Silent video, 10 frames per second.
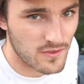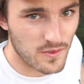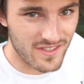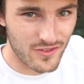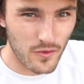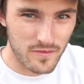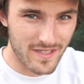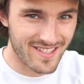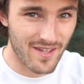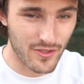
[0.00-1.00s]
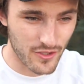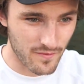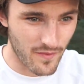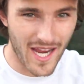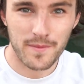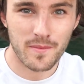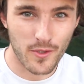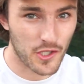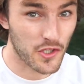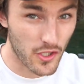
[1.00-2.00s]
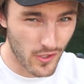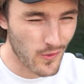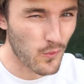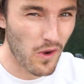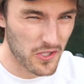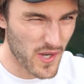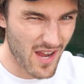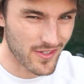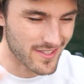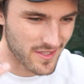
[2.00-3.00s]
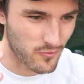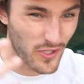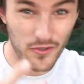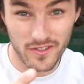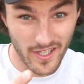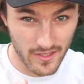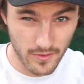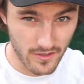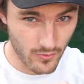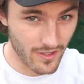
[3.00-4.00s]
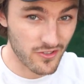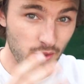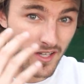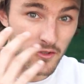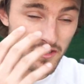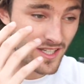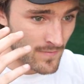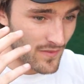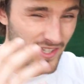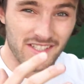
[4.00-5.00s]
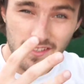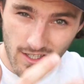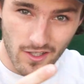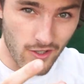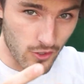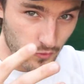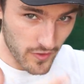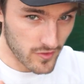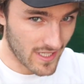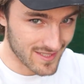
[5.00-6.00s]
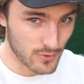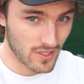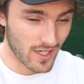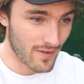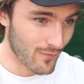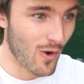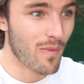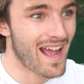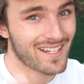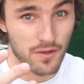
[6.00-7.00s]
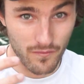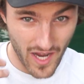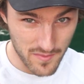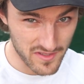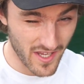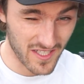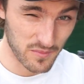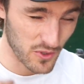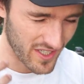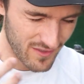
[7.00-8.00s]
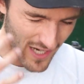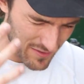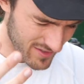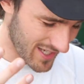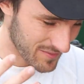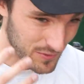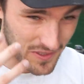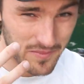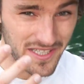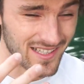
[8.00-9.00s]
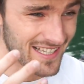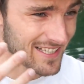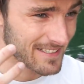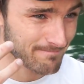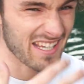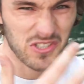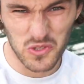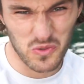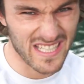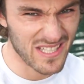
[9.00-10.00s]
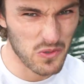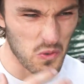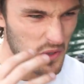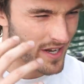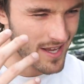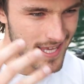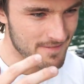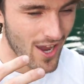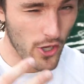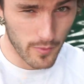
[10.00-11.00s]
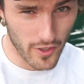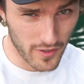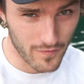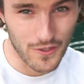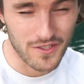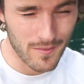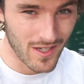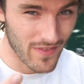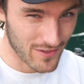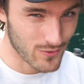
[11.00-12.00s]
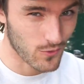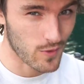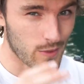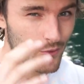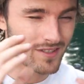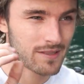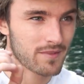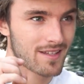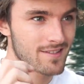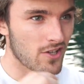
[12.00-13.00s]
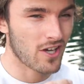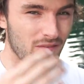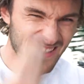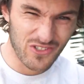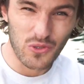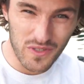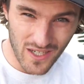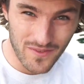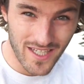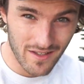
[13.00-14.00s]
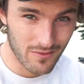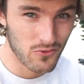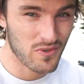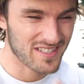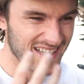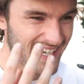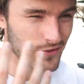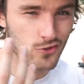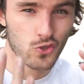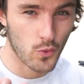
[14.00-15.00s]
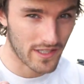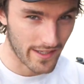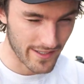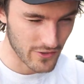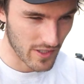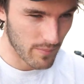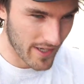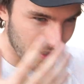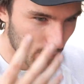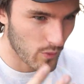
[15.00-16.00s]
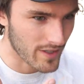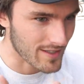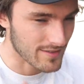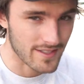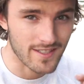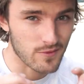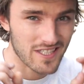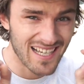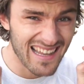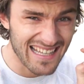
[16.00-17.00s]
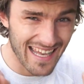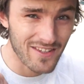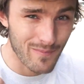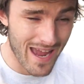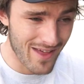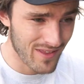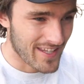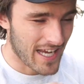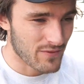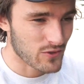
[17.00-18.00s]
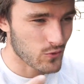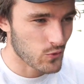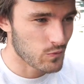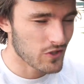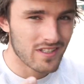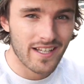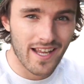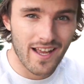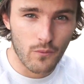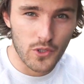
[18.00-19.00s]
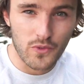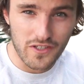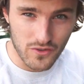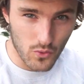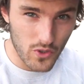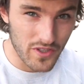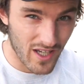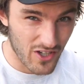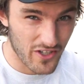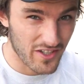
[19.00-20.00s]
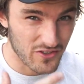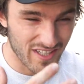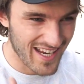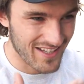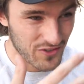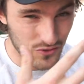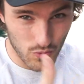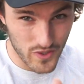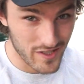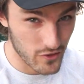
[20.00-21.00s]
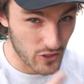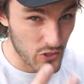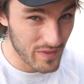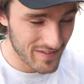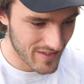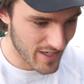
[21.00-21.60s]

So it's always best to have a good vibesy book on the go while you're having some rigorous textbook as well. So I usually, if I get stuck on a rigorous textbook, I fall back to the vibes textbook. And the vibes textbook can be like a history or a autobiography or something of that sort, but you want something that's not too tough to get through and is kind of story-like. So you can pick it up quite easily. Because once you get into the dense math, they kind of assume, just like when you read a story, you can kind of already understand the story because you're a human.